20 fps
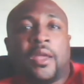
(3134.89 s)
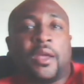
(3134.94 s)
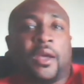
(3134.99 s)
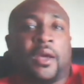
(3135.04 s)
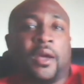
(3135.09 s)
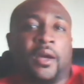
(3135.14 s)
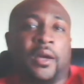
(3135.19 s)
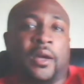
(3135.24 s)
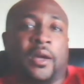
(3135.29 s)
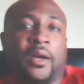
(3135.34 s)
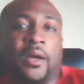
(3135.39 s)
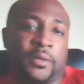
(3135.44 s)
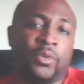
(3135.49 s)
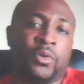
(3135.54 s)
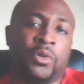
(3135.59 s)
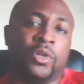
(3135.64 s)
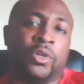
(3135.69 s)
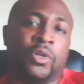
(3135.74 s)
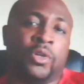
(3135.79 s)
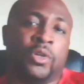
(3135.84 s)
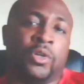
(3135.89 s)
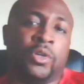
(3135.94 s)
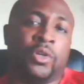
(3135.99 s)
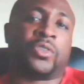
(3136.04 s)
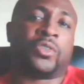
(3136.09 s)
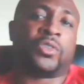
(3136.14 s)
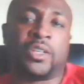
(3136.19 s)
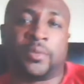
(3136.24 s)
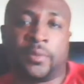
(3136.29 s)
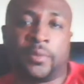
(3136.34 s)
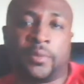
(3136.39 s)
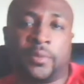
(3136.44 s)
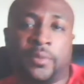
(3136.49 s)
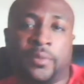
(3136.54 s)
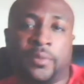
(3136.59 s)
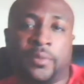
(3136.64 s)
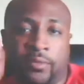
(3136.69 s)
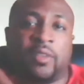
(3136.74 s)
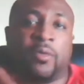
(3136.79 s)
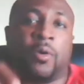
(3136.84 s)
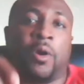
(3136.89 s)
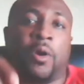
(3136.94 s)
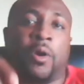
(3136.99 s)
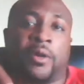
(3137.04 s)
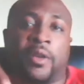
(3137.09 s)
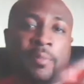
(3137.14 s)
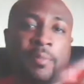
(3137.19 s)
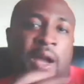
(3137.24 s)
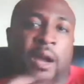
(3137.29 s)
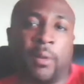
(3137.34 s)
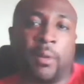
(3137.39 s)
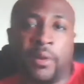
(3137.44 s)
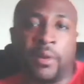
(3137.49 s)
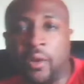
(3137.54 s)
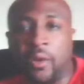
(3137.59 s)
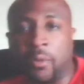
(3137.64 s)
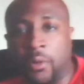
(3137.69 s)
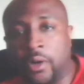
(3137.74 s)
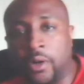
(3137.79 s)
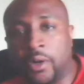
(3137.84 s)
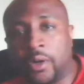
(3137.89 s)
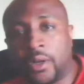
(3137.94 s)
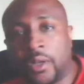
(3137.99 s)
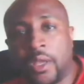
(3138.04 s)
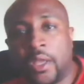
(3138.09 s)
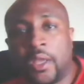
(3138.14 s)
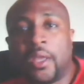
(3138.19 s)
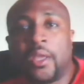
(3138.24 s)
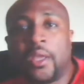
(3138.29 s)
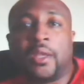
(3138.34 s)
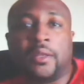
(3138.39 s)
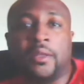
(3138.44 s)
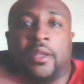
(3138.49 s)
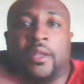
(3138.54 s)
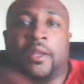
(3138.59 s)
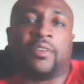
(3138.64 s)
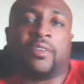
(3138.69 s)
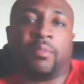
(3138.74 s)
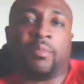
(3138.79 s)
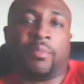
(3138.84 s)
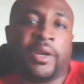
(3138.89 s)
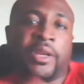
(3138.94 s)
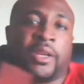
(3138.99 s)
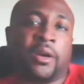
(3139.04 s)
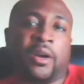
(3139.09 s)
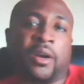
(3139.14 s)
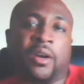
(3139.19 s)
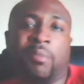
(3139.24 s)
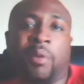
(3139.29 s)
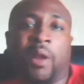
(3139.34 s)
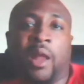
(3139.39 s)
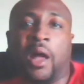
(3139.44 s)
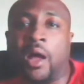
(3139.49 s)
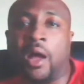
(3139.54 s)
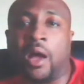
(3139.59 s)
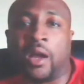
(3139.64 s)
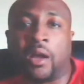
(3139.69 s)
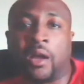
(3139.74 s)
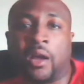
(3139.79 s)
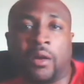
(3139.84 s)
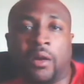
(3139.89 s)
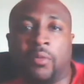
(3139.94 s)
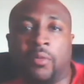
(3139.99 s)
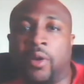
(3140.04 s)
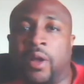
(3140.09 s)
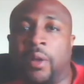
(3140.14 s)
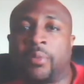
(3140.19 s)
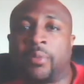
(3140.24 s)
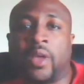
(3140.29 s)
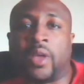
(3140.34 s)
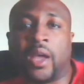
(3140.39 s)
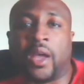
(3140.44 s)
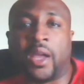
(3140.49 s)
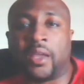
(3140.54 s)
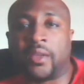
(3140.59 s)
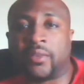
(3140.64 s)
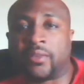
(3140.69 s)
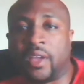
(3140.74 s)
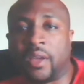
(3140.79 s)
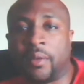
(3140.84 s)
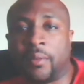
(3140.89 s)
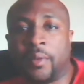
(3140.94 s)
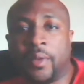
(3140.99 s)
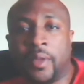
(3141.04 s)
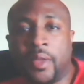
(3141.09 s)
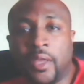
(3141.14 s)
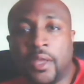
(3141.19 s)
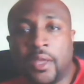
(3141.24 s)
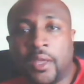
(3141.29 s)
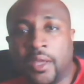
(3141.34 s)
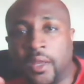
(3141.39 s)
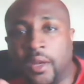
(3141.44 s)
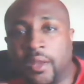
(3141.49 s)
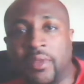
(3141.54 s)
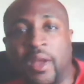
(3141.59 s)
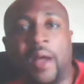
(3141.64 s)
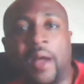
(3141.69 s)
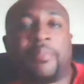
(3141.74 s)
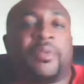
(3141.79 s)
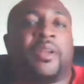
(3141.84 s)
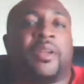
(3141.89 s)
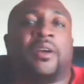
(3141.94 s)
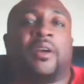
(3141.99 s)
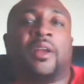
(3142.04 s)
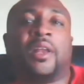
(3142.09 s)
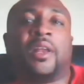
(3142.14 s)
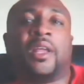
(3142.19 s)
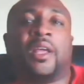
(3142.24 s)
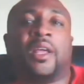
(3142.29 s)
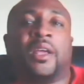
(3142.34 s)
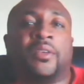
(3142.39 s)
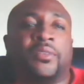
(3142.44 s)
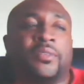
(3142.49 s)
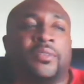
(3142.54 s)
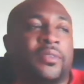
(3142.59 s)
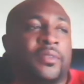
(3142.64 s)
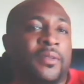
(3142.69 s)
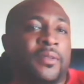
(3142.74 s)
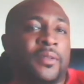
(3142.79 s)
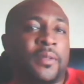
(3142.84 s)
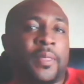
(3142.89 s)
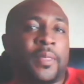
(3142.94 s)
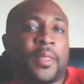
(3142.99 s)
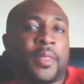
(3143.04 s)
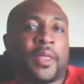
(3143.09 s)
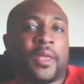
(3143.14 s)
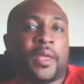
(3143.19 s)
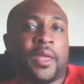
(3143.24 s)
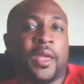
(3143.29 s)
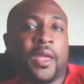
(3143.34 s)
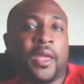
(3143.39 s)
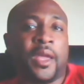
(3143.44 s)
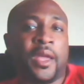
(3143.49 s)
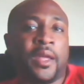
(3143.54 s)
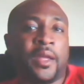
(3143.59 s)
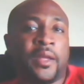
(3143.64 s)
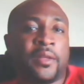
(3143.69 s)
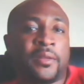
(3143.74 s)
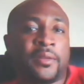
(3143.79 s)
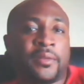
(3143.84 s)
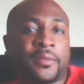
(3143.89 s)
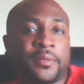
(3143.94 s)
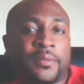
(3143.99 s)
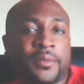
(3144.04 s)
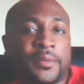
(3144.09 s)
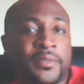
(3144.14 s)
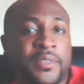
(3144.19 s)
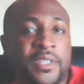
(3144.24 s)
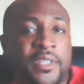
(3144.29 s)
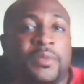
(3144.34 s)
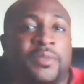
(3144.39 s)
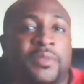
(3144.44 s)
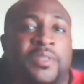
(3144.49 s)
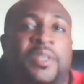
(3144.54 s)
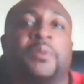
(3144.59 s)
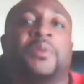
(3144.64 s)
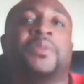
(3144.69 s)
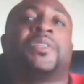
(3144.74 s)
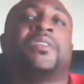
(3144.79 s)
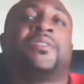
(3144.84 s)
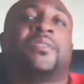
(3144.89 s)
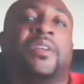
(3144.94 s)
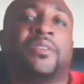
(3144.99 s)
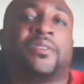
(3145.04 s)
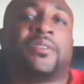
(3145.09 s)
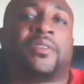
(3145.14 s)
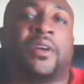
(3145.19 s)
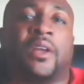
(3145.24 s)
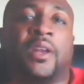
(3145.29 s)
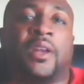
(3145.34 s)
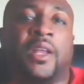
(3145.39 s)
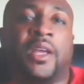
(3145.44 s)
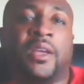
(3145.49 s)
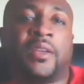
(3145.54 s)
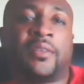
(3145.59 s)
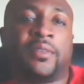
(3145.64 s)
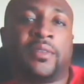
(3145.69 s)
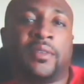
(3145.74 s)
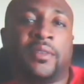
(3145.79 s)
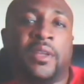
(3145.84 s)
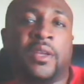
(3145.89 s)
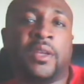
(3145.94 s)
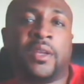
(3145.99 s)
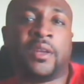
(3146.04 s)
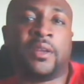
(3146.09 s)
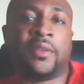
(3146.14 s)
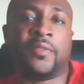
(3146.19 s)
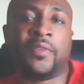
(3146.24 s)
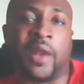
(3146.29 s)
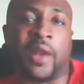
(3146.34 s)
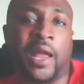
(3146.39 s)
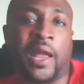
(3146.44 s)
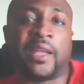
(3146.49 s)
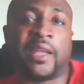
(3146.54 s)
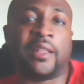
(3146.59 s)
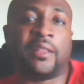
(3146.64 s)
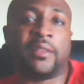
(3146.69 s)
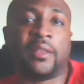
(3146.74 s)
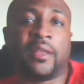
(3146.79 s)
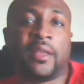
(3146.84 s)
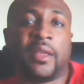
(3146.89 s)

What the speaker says: Do a Google search, Tracy Walker Empower Network. Then it's gonna bring you her blog or her website or something, and just opt into her list and see what she sends in her list. Then if you like it,